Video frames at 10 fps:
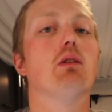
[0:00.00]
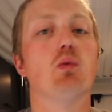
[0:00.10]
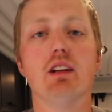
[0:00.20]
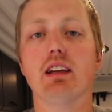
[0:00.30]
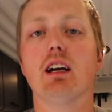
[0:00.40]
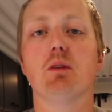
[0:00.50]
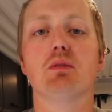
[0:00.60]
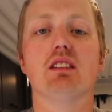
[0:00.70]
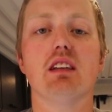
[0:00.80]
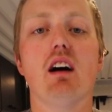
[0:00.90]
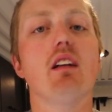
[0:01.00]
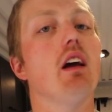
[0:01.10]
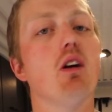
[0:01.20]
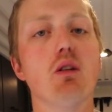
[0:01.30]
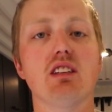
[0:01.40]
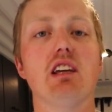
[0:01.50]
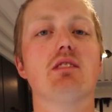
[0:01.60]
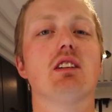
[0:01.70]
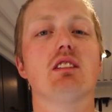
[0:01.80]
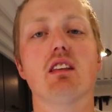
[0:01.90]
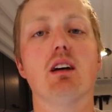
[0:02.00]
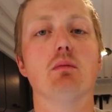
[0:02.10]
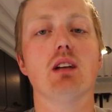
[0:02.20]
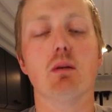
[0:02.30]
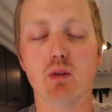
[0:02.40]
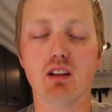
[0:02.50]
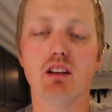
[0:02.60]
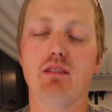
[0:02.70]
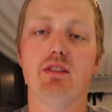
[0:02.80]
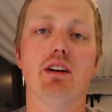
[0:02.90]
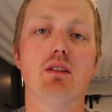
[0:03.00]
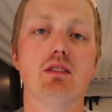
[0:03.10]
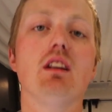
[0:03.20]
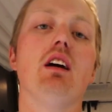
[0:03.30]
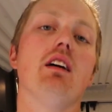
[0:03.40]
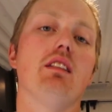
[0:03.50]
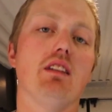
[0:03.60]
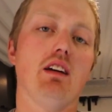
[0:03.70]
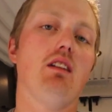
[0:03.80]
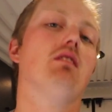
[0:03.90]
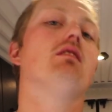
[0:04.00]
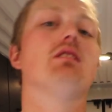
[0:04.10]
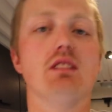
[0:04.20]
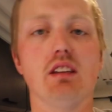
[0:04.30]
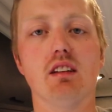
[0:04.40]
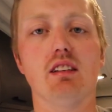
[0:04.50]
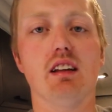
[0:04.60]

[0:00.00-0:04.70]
It really helps us out and always gives us a thumbs up. We love those. Thank you. See you on the